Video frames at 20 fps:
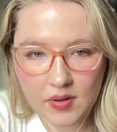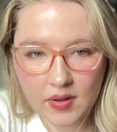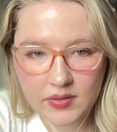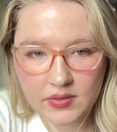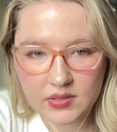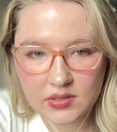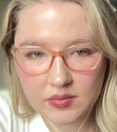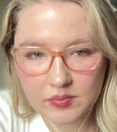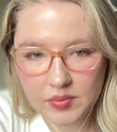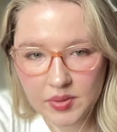
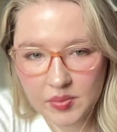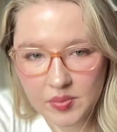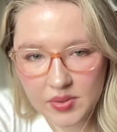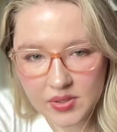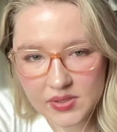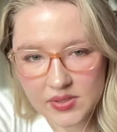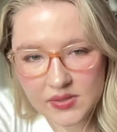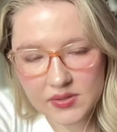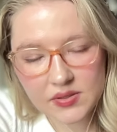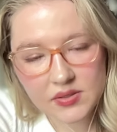some people,
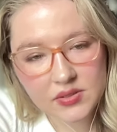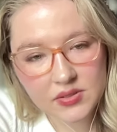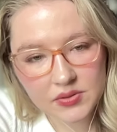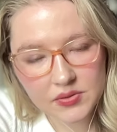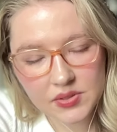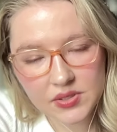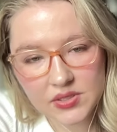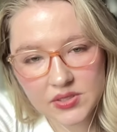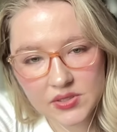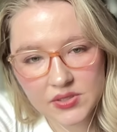so
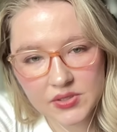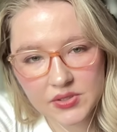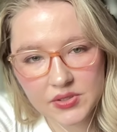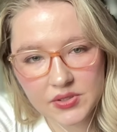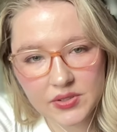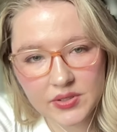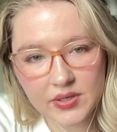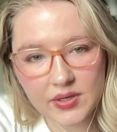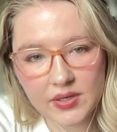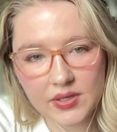this is a
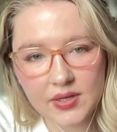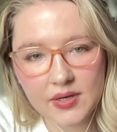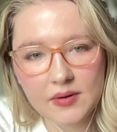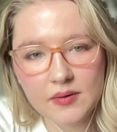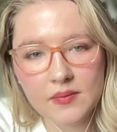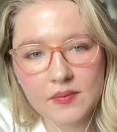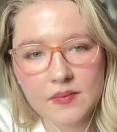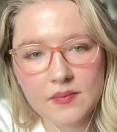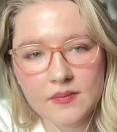good call out.